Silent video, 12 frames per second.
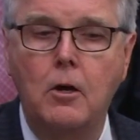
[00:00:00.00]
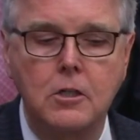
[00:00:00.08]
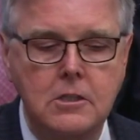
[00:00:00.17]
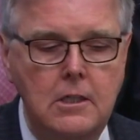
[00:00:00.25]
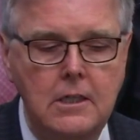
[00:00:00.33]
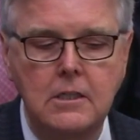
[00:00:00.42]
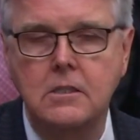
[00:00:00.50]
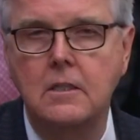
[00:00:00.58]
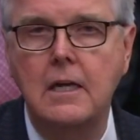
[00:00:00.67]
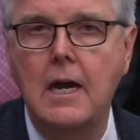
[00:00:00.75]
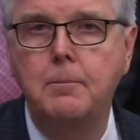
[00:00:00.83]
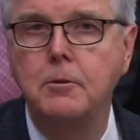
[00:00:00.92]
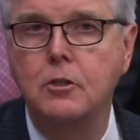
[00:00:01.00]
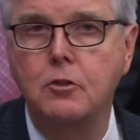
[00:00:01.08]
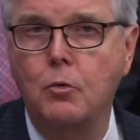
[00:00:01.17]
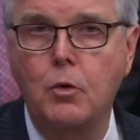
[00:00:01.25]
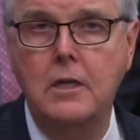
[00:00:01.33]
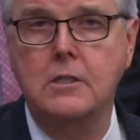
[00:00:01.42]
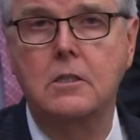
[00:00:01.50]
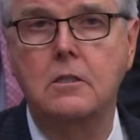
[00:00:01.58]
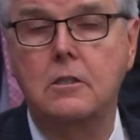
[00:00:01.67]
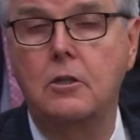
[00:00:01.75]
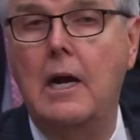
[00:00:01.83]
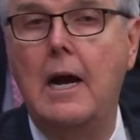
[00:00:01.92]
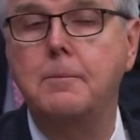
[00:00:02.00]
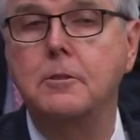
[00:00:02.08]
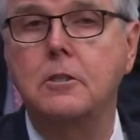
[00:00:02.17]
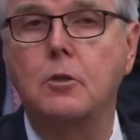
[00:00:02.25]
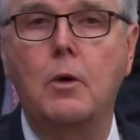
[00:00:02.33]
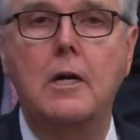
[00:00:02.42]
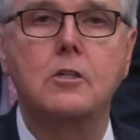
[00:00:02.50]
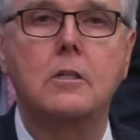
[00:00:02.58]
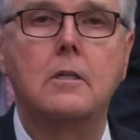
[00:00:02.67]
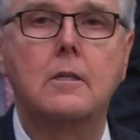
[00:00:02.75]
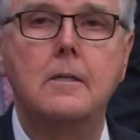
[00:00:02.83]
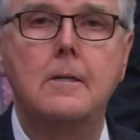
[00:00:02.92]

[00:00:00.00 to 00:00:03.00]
are sending us in the opposite direction.